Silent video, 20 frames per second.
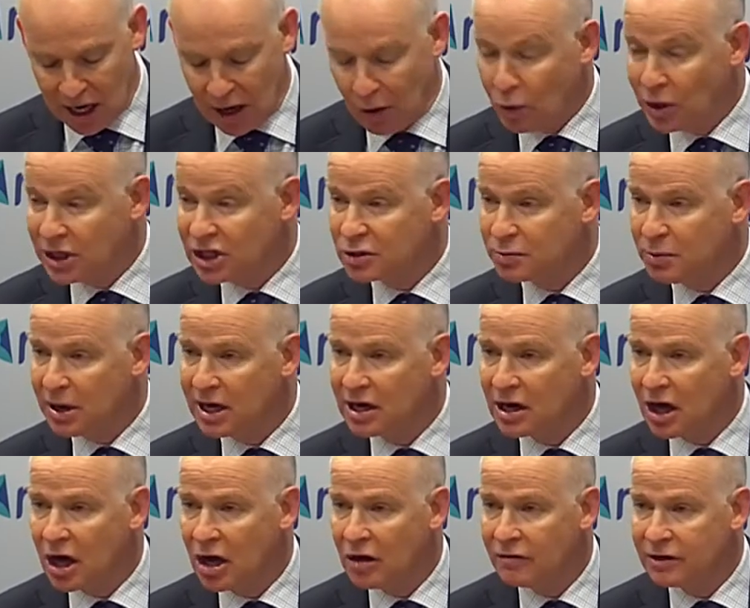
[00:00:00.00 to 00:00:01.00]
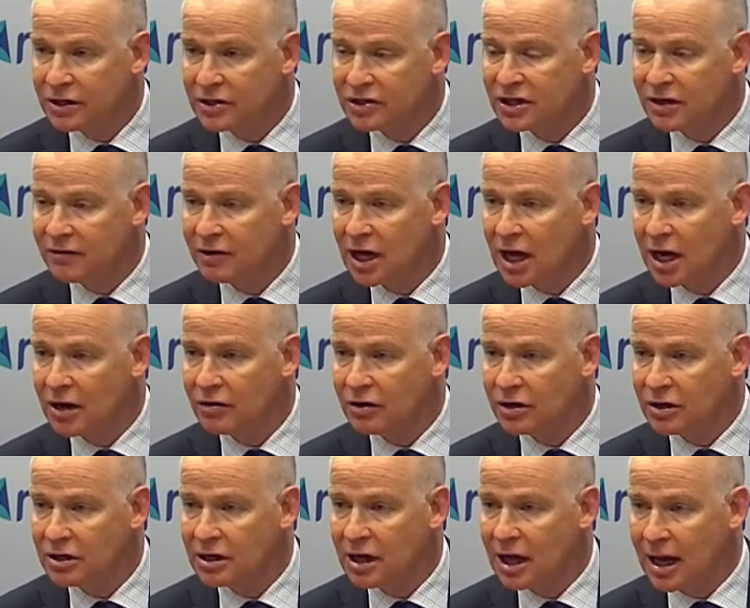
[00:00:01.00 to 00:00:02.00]
We spent over
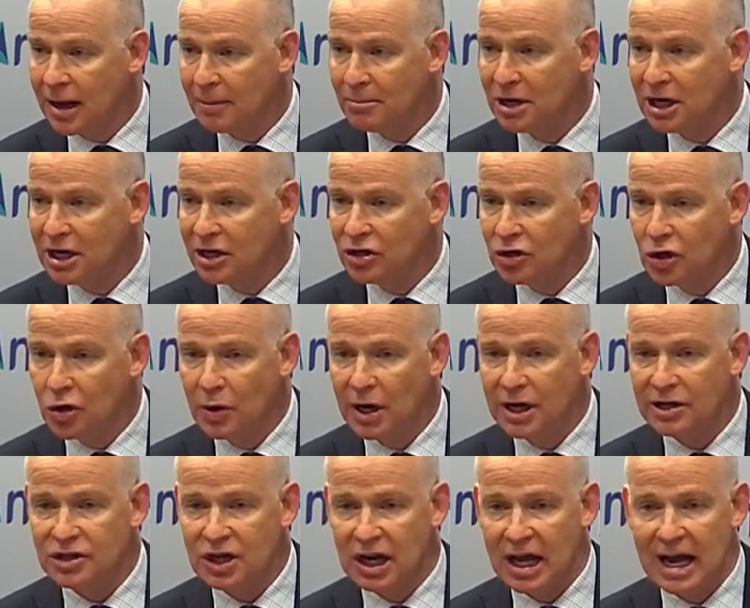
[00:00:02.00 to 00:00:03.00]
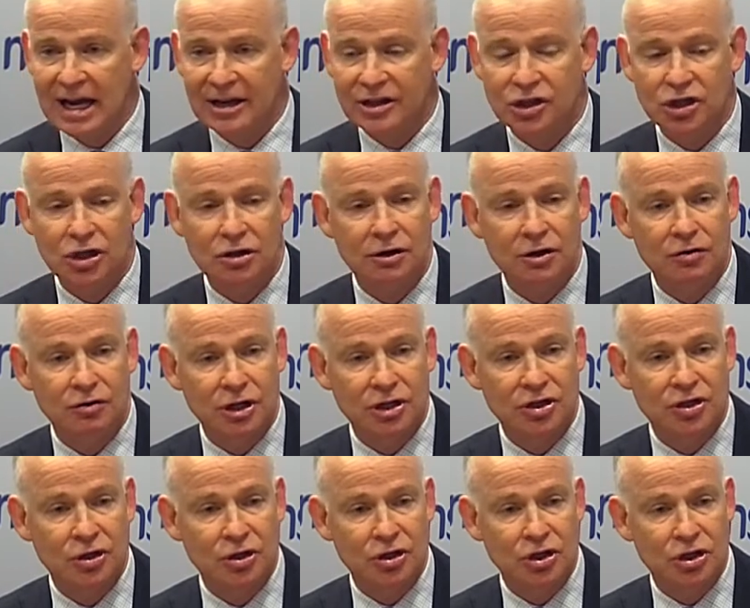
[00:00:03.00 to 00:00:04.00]
$700 million last year in
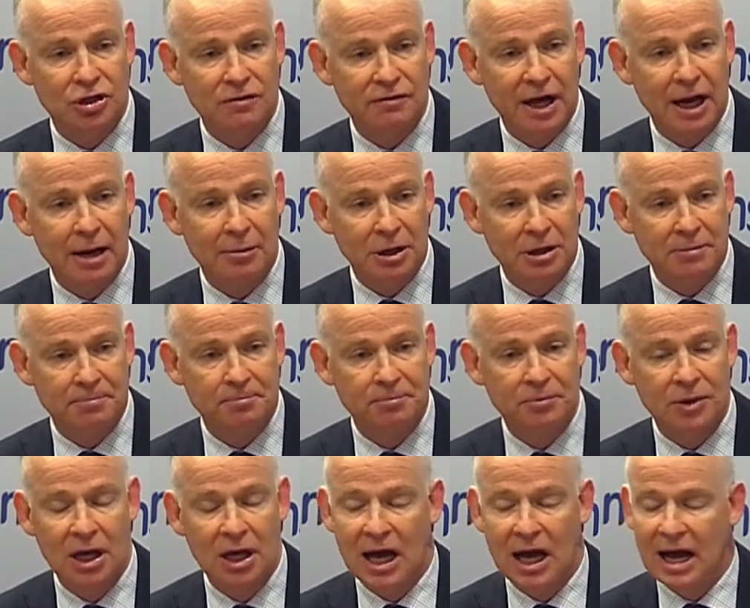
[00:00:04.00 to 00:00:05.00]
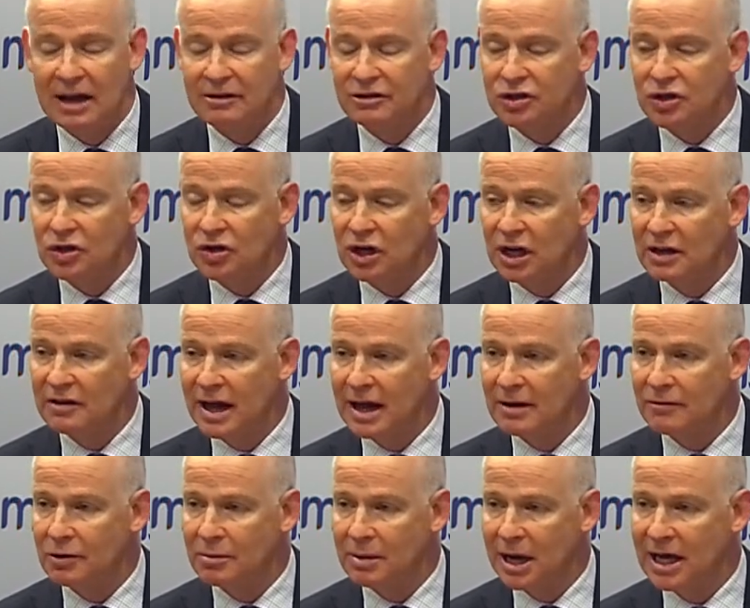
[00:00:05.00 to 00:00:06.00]
research and development, and certainly
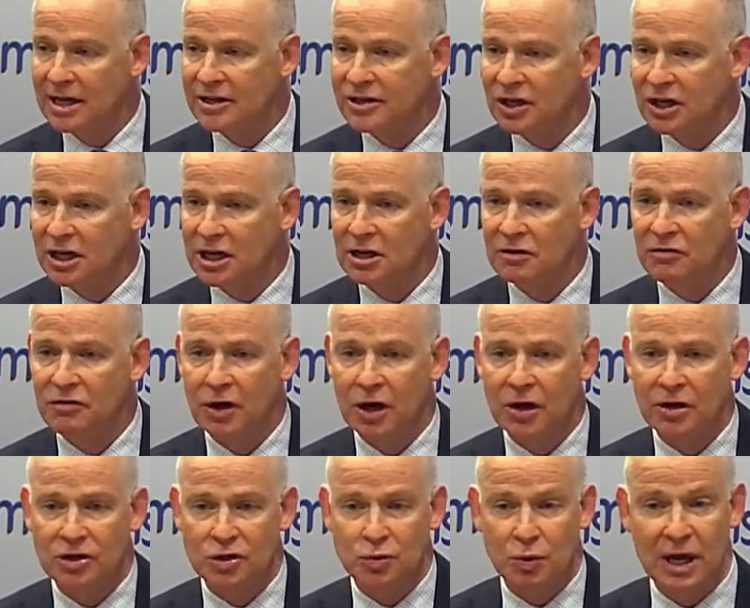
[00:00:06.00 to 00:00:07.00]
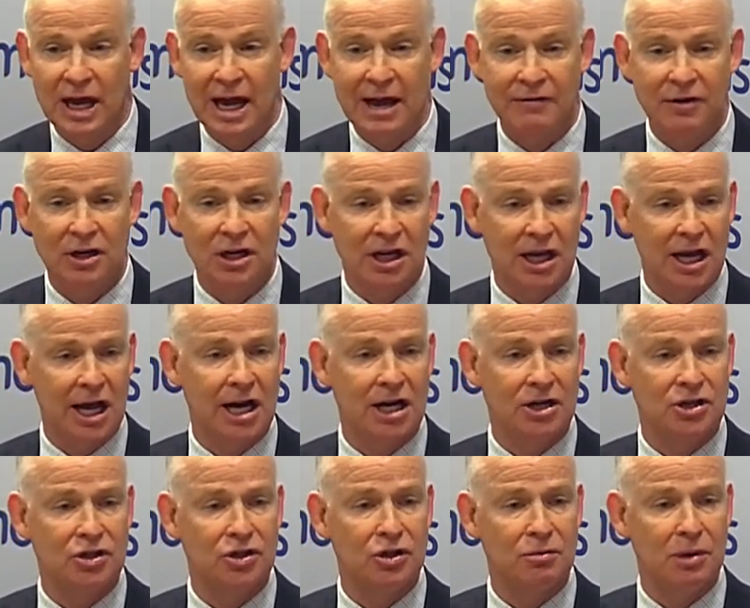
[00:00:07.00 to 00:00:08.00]
that remains a key focus. We have
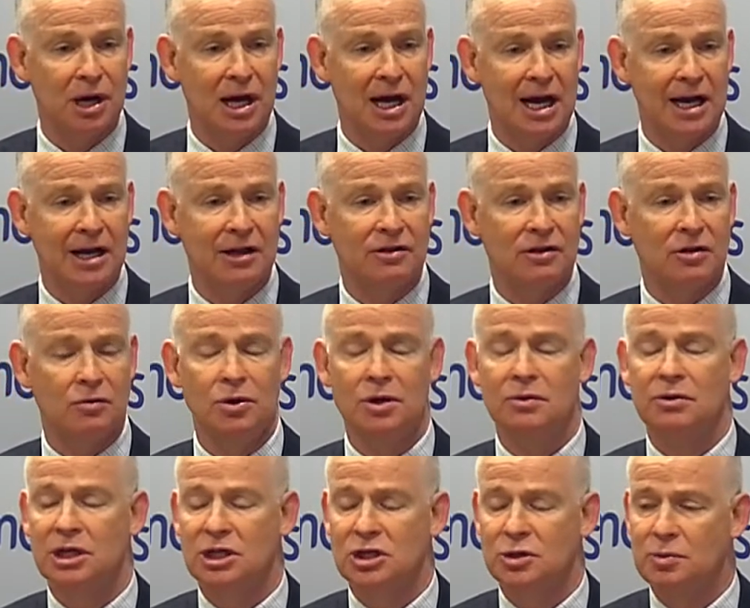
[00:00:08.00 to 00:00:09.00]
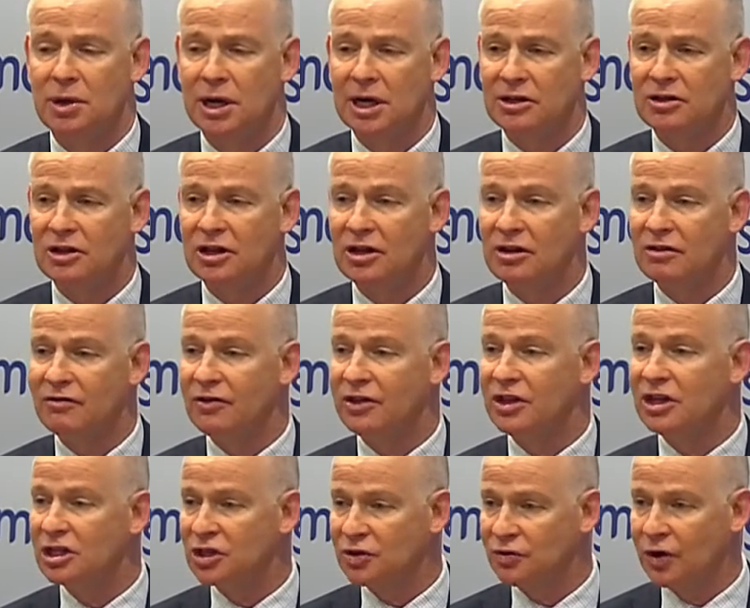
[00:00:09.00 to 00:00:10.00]
indicated to the market that we would expect that for
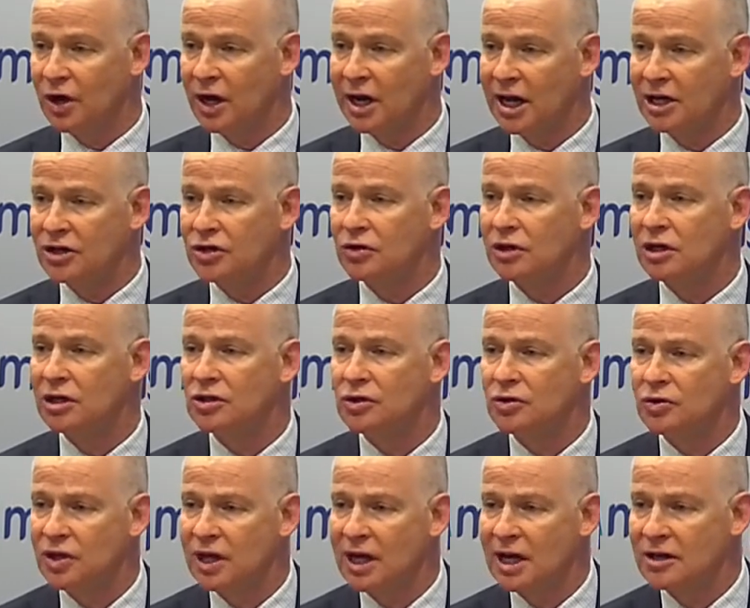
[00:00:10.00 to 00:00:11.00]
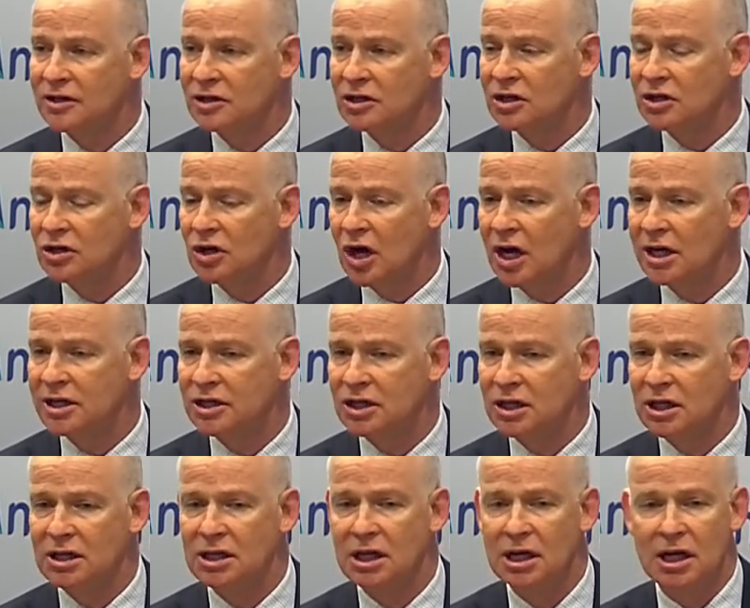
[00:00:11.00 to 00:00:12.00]
this financial year,
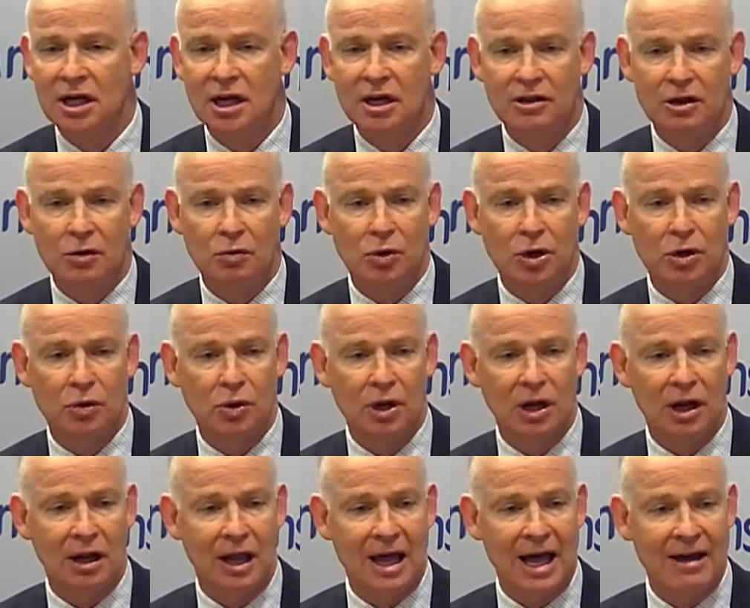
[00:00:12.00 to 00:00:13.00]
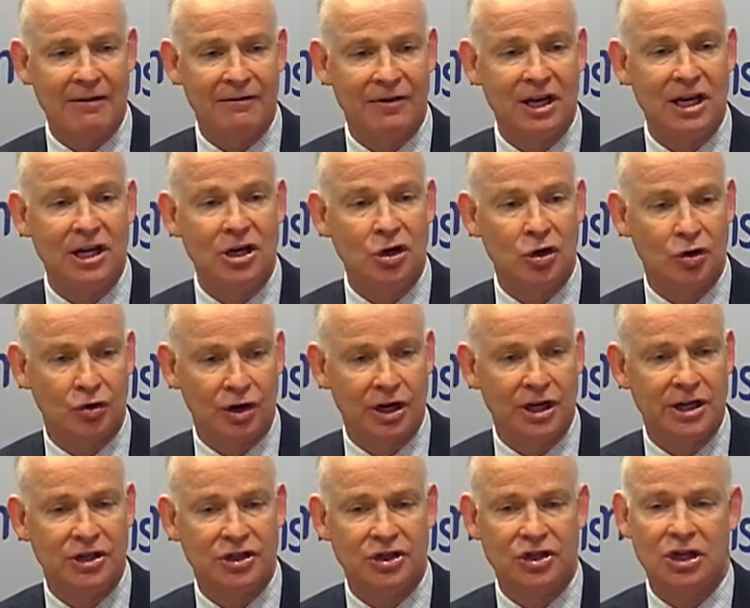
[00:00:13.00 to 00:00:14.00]
2019, that we will have
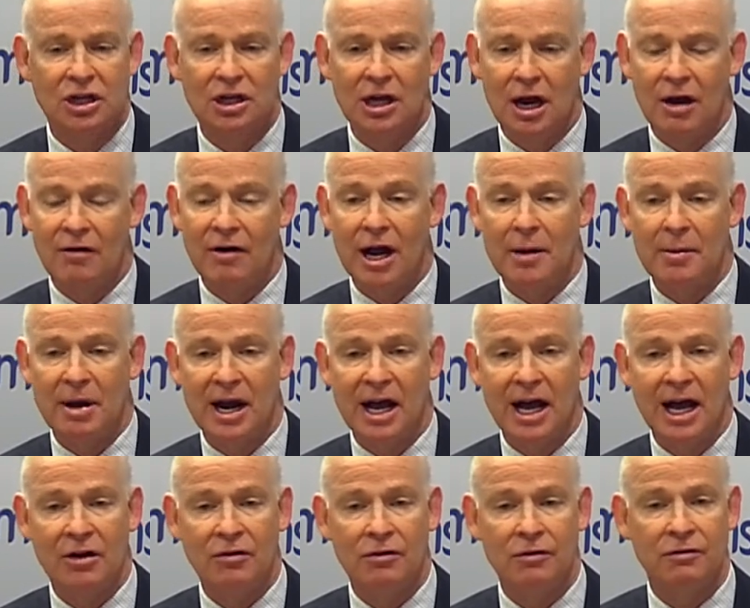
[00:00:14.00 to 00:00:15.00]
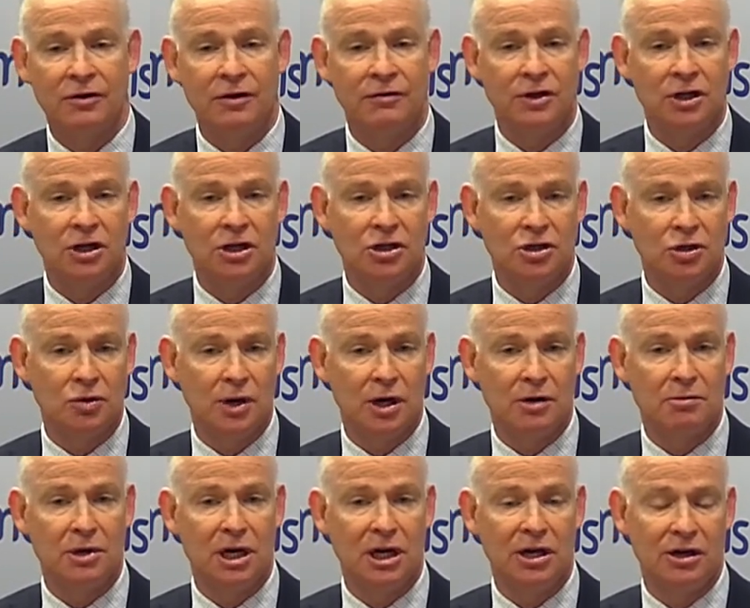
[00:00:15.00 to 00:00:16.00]
increased around about $150
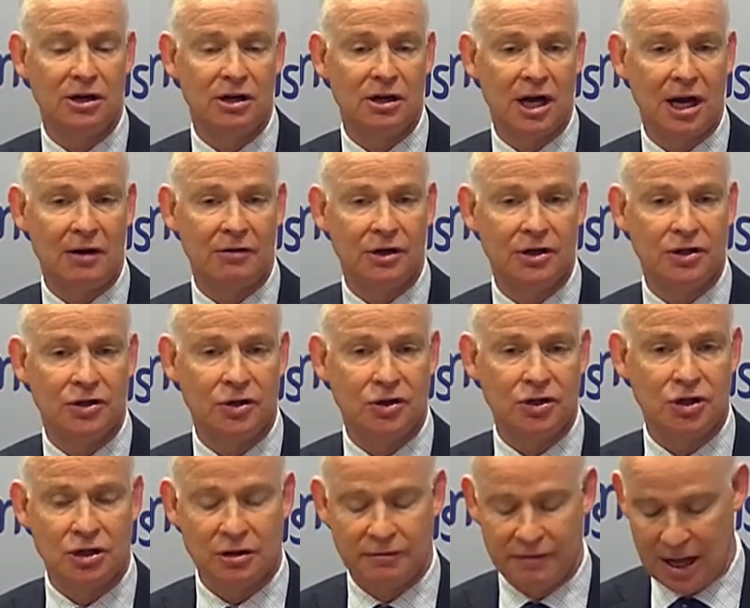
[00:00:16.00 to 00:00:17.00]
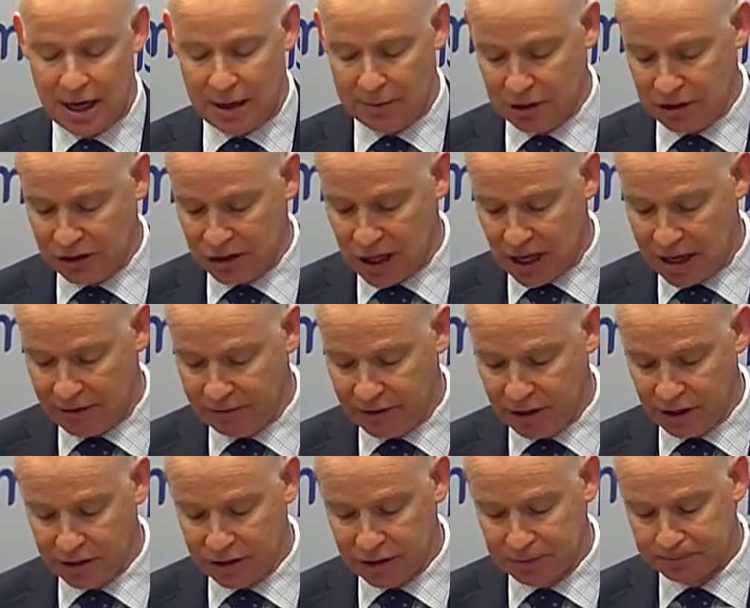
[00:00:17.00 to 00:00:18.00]
million-$200 million in our research and development side of
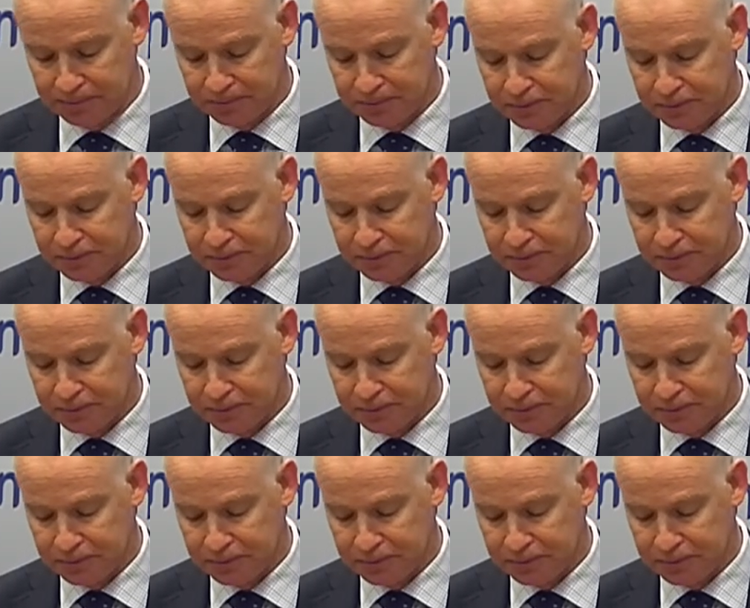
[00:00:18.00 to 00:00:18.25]
things.